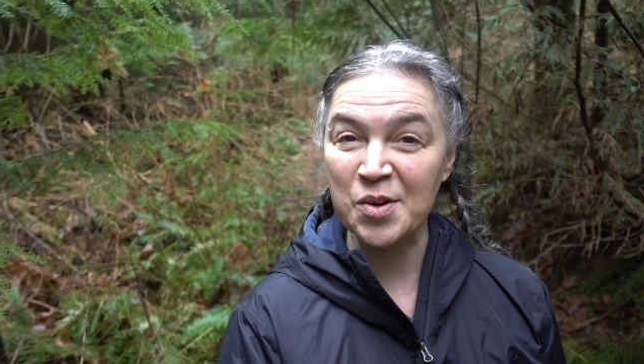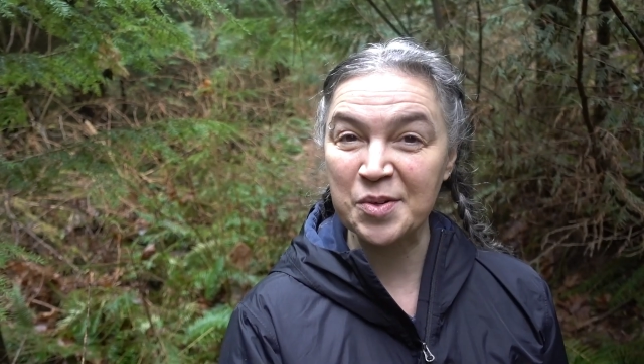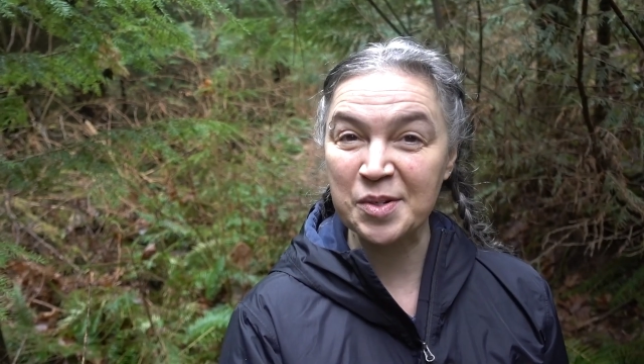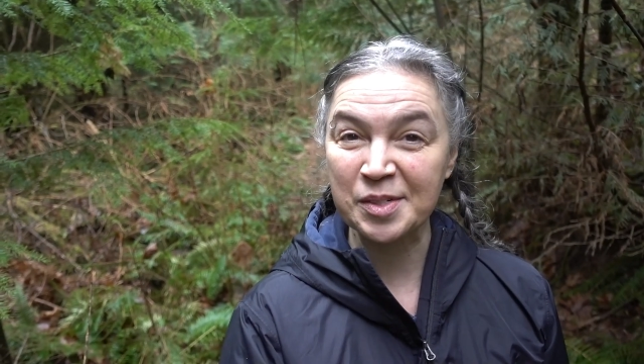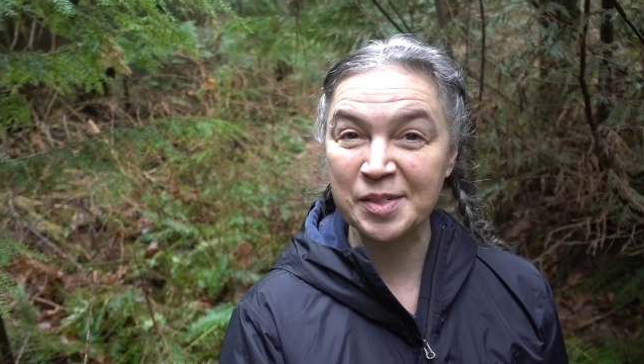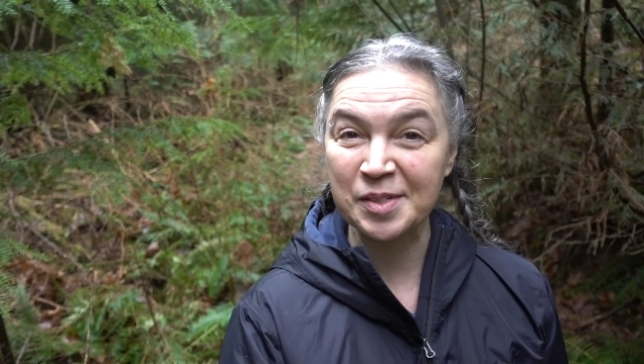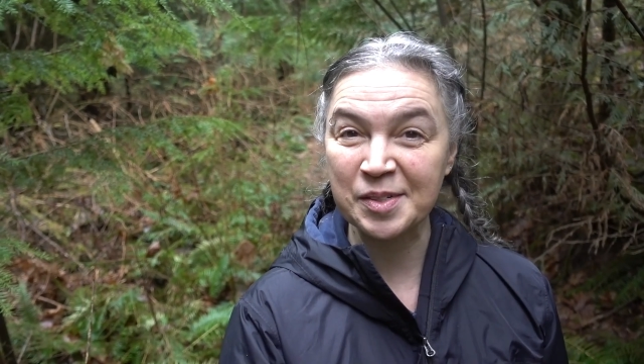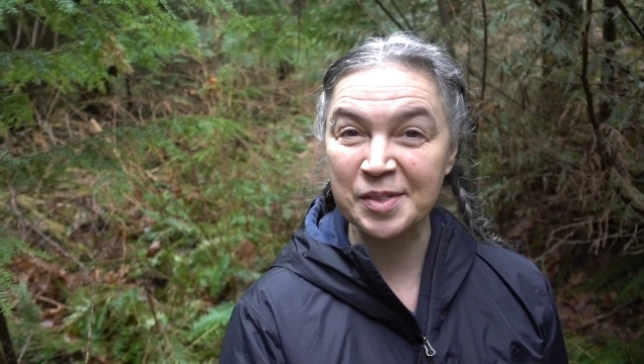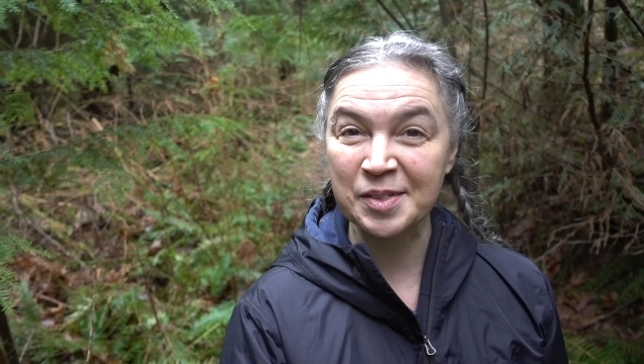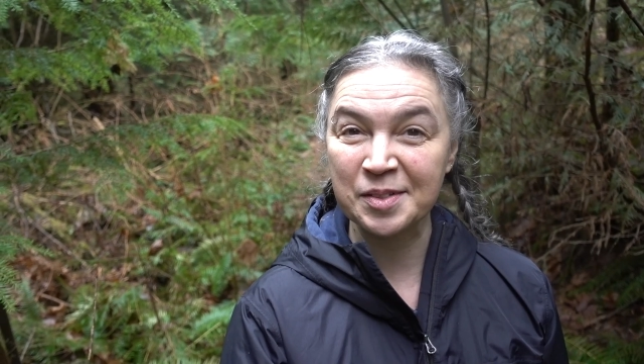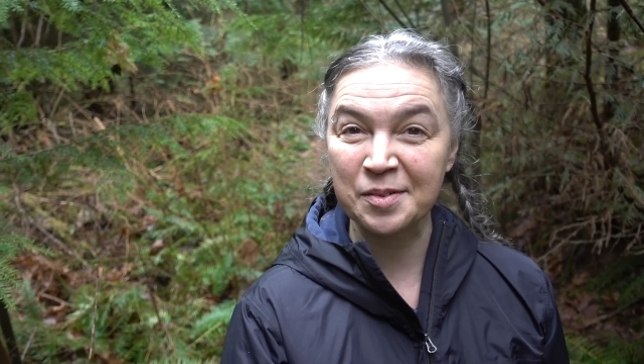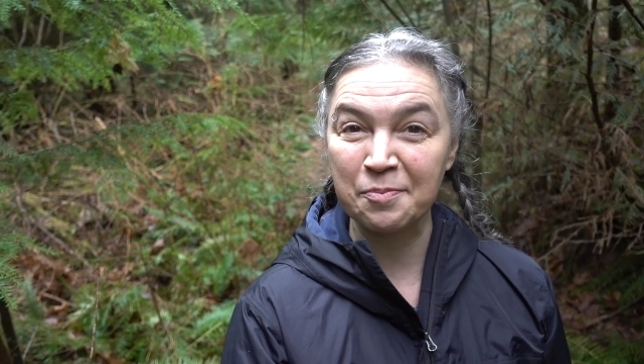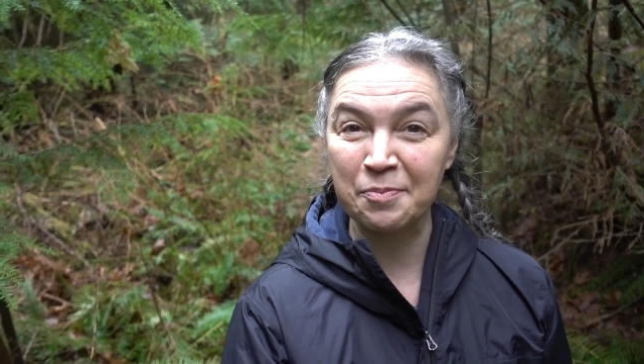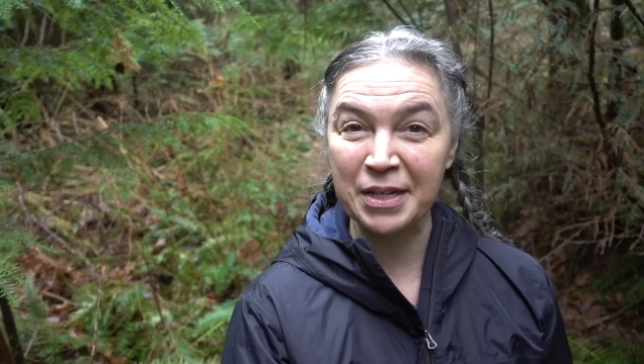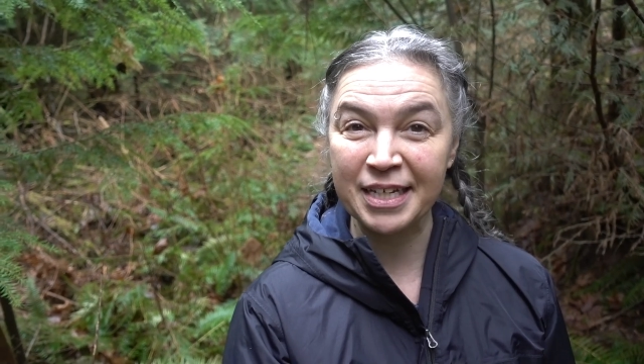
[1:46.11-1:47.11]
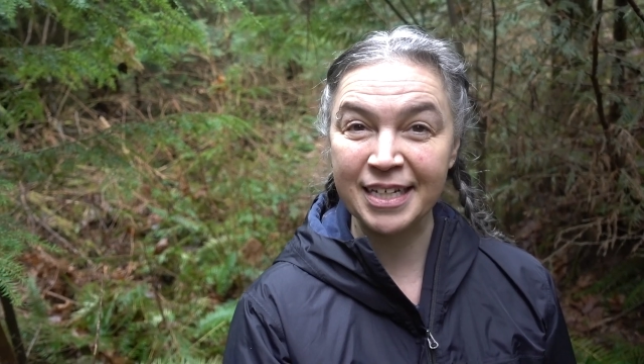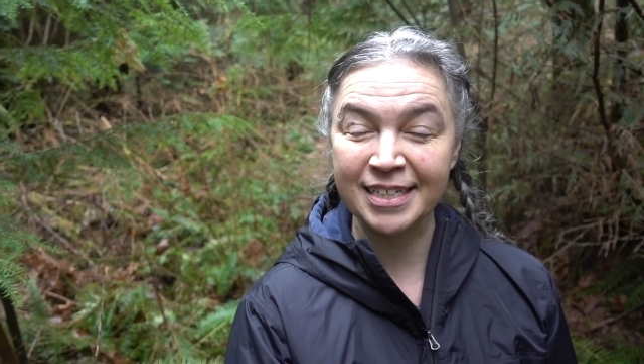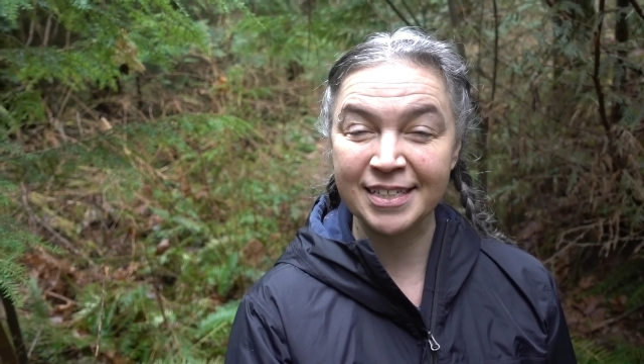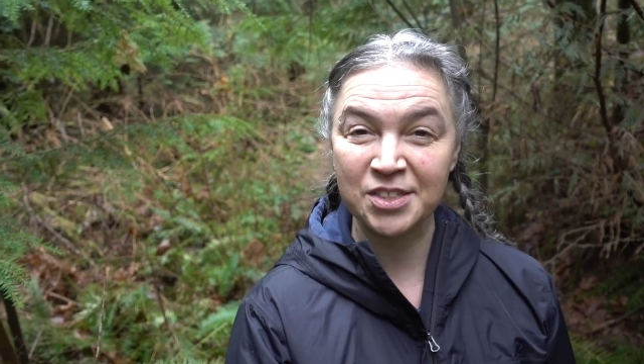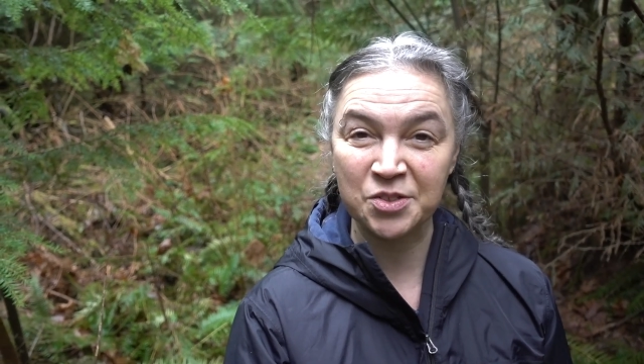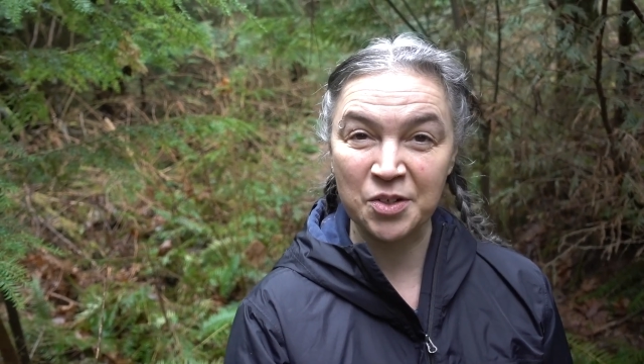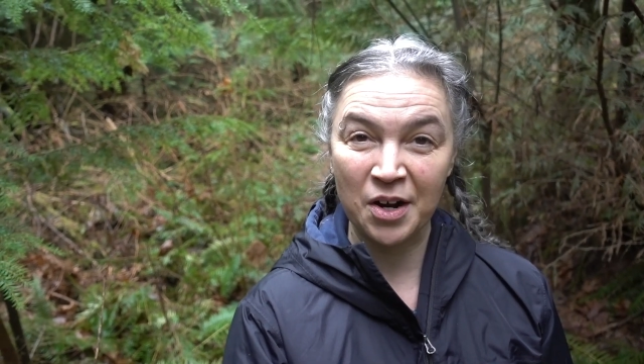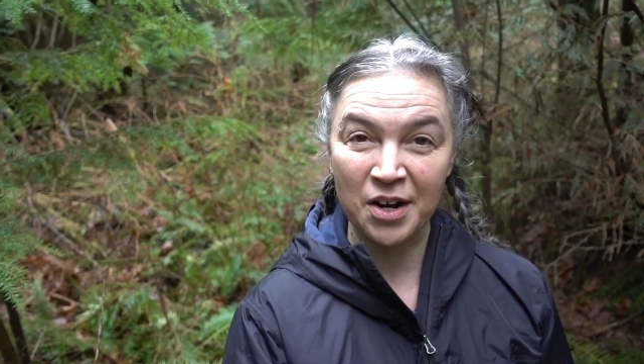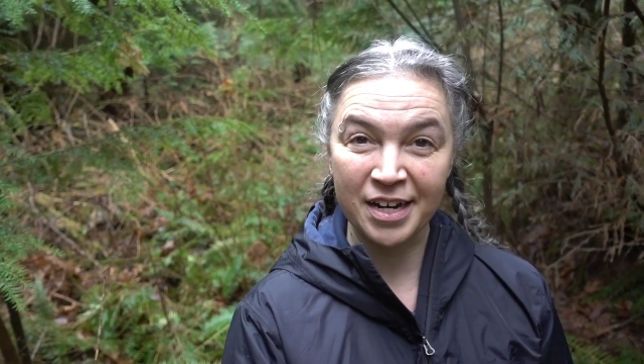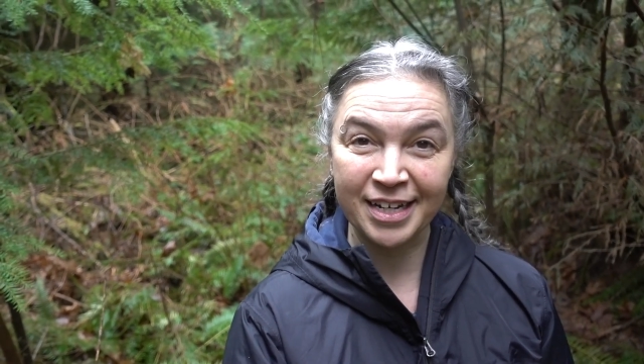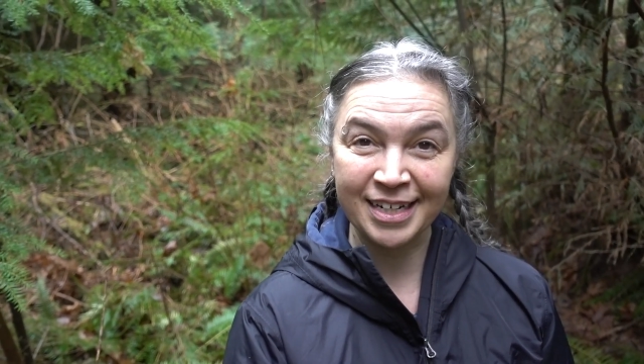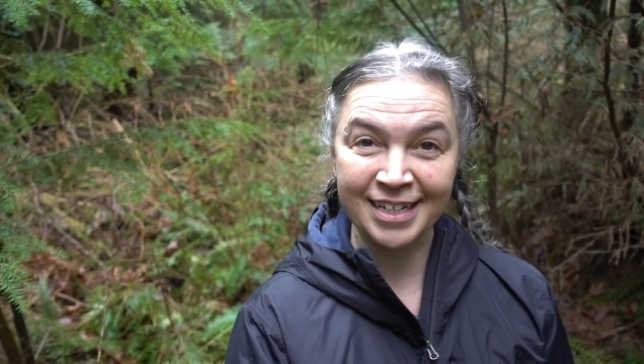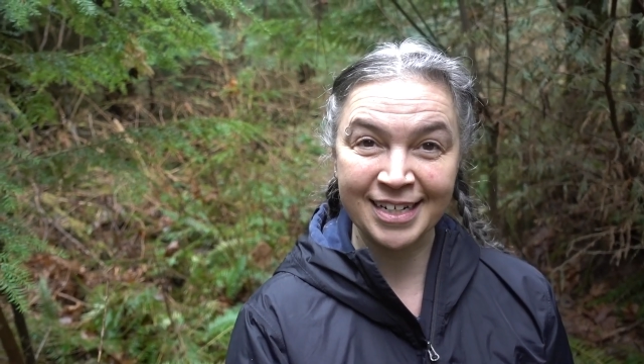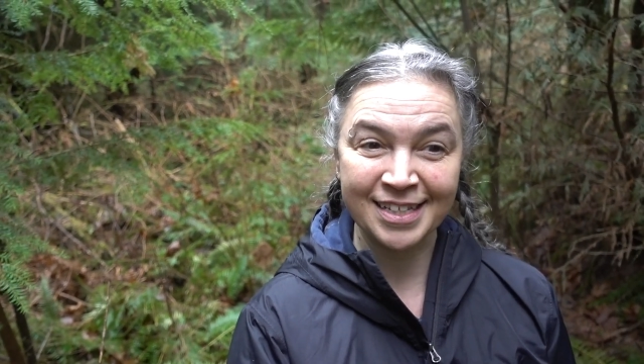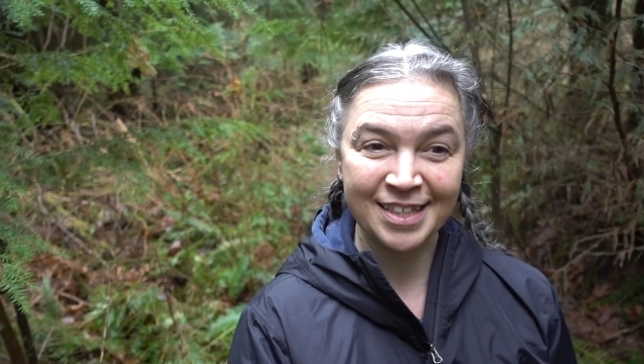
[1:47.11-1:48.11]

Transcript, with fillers: will be drawing